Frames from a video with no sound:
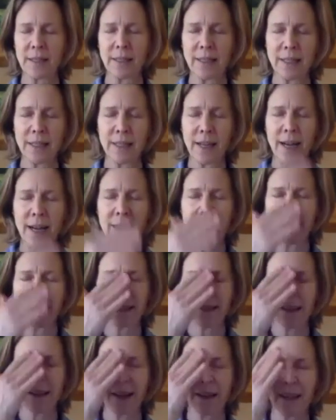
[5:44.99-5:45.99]
the eye
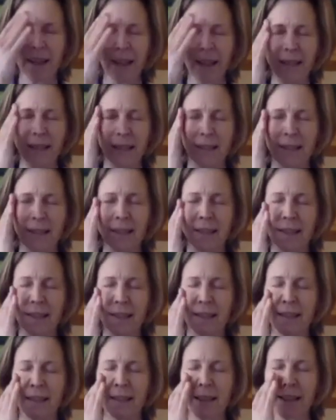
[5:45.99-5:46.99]
sockets
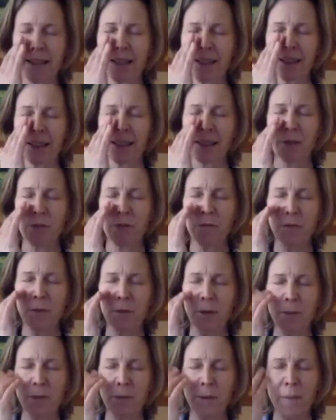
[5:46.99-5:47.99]
that are
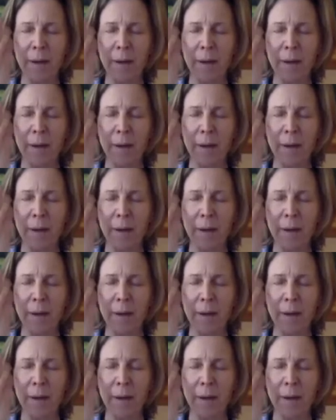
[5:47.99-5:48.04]
formed